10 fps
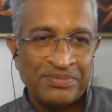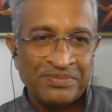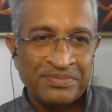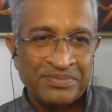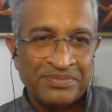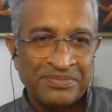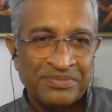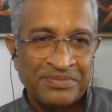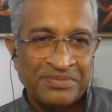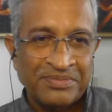
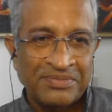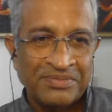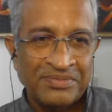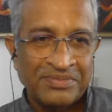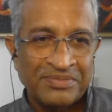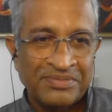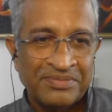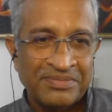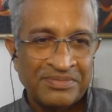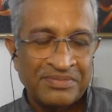
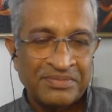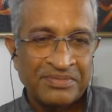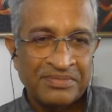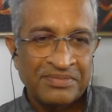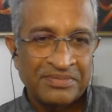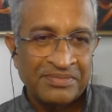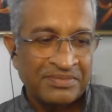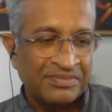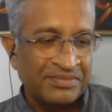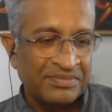
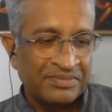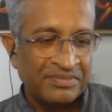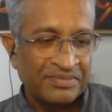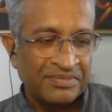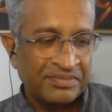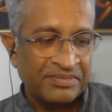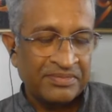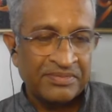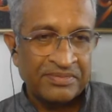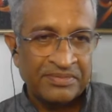
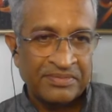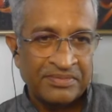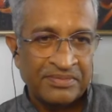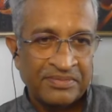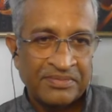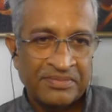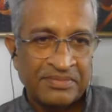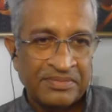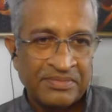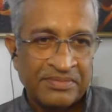
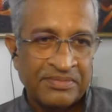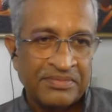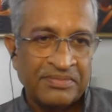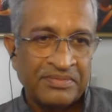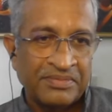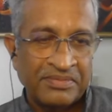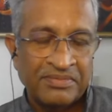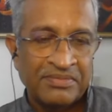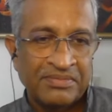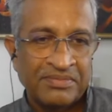
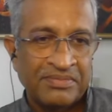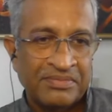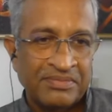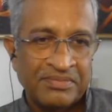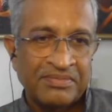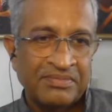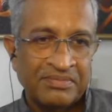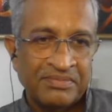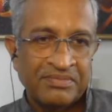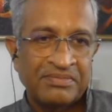
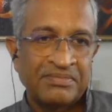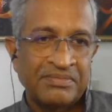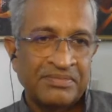(not speaking)